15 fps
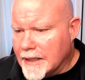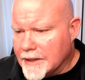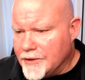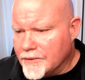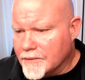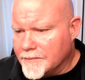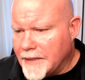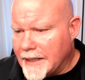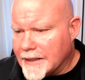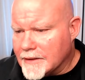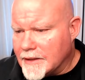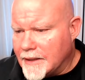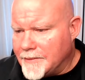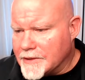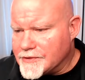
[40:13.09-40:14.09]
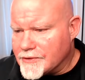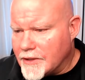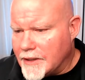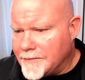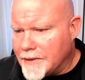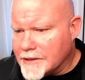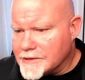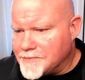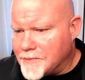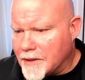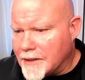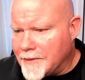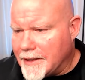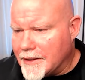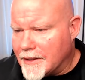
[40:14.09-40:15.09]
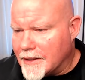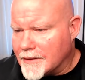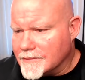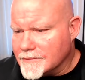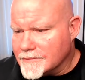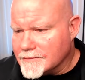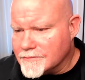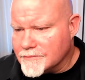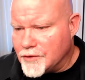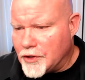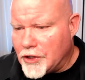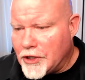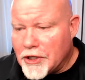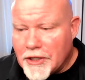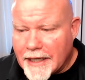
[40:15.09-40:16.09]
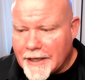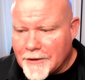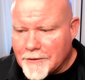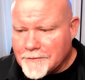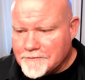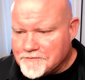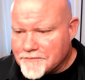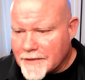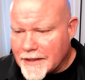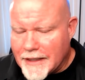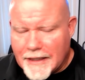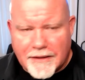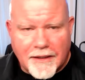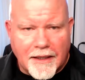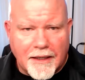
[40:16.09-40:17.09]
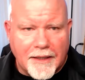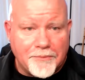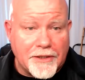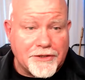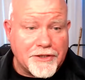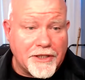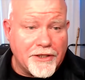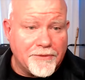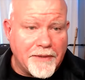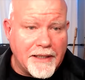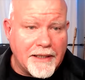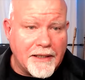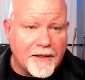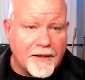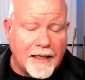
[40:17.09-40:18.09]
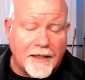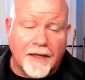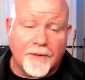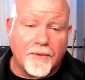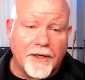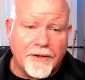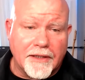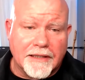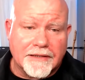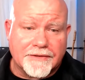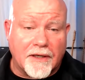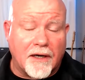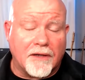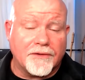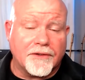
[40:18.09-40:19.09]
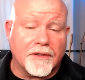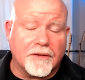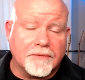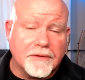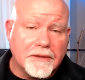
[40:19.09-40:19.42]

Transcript: You will make it. I missed 30 minutes, but I'm here. You're here now, and I appreciate you being here. And I want you guys to all know